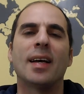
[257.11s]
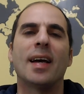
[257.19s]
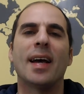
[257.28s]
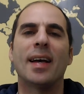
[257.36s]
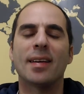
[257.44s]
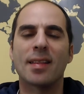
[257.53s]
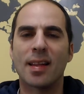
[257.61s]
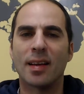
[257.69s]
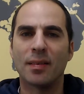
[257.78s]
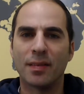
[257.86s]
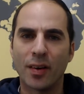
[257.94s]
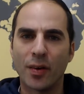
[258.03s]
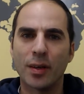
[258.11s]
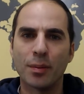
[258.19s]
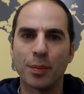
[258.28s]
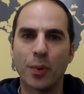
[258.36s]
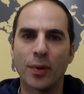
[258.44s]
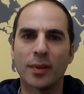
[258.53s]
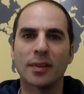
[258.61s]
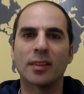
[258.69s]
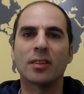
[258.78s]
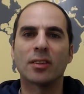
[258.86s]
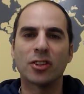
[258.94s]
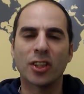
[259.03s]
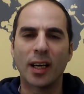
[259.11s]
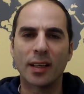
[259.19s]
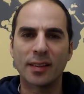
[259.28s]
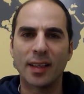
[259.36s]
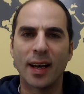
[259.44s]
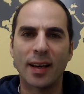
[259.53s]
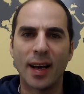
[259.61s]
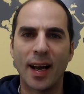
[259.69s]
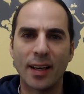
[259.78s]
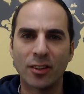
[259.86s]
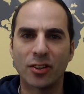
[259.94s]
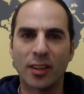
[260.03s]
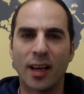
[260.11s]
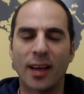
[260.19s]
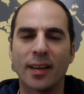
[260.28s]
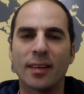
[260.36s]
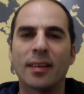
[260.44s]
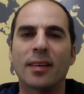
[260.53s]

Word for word: and then very important check that hashtag